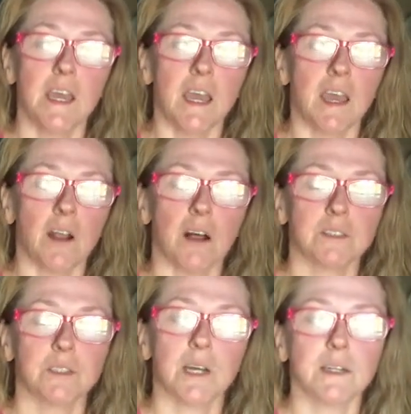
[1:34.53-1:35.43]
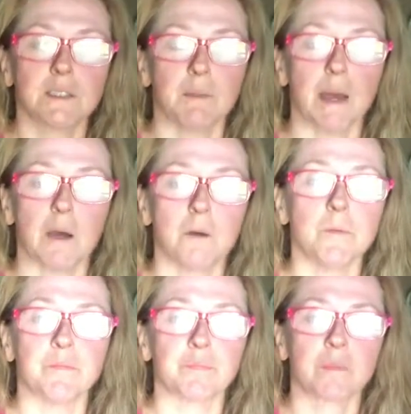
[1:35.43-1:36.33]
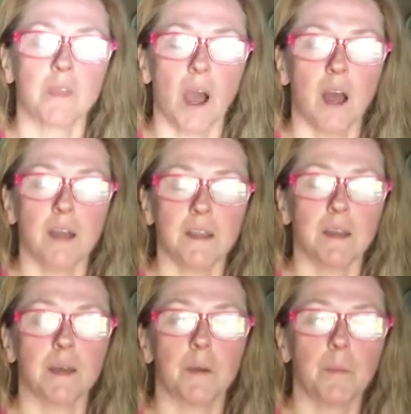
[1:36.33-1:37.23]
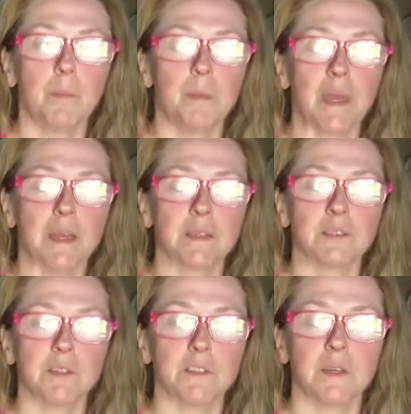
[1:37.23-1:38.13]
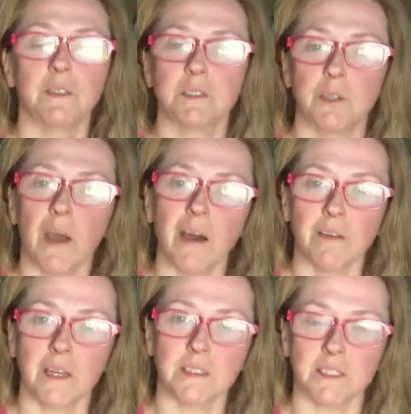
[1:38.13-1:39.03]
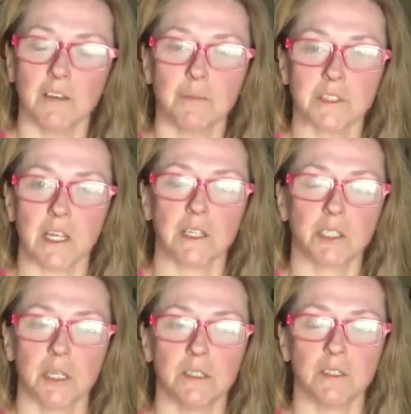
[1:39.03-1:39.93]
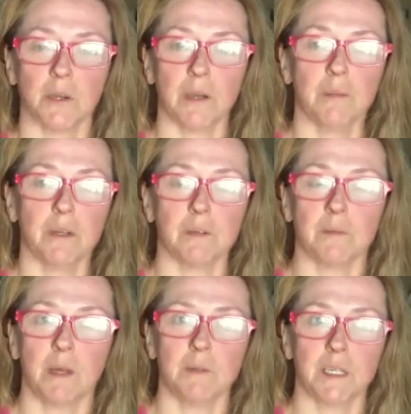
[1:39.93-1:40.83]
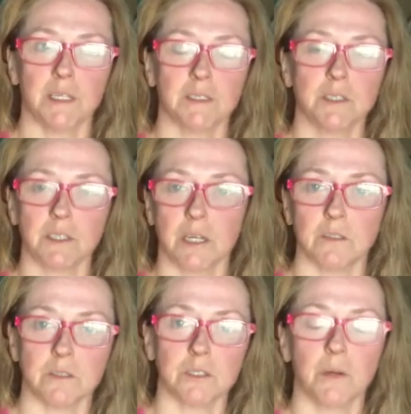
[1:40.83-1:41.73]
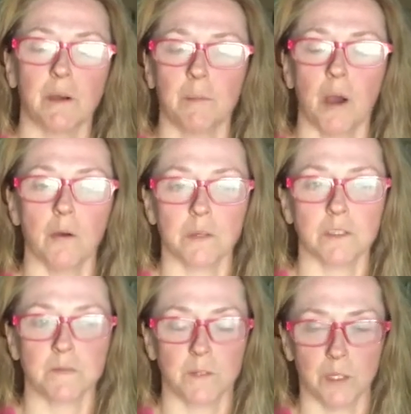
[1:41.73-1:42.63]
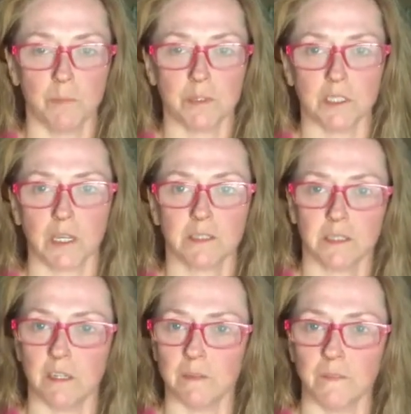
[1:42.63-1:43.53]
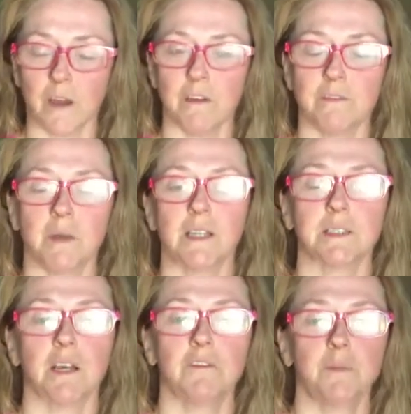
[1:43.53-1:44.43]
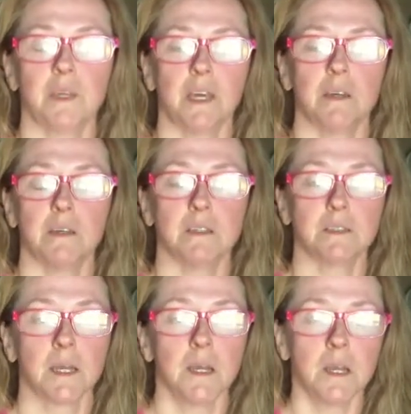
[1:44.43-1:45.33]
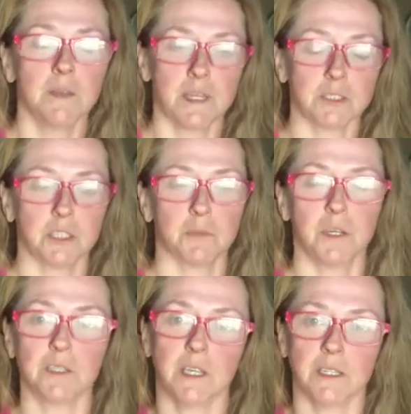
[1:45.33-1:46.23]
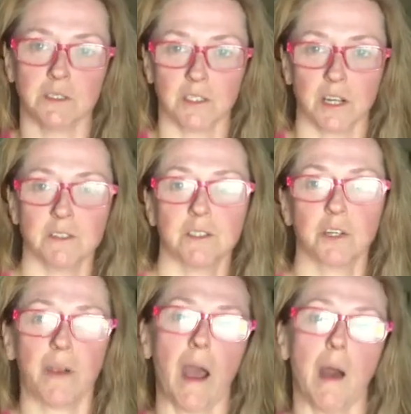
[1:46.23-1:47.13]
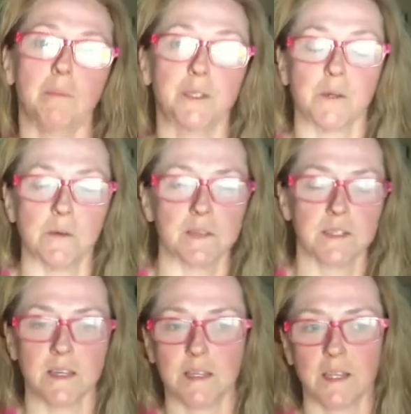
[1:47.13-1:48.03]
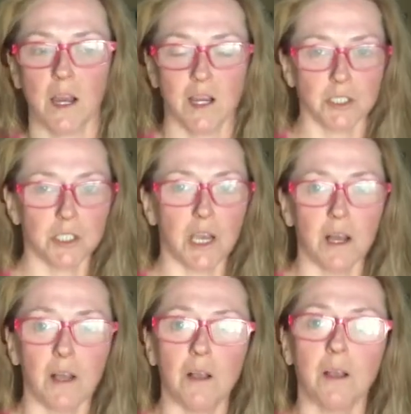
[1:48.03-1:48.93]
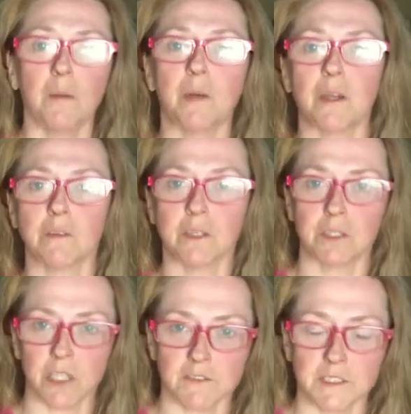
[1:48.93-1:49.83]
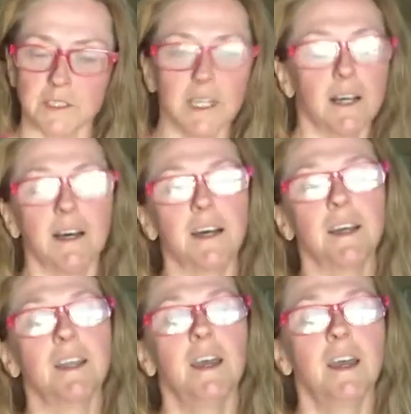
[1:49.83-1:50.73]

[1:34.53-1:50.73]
It also talks about not being so having a self-protection. So I'm a Cancer sun, so I'm always really protective of myself because that's just what Cancers are. It's the crab. So it's like the hard shell that you're really soft inside.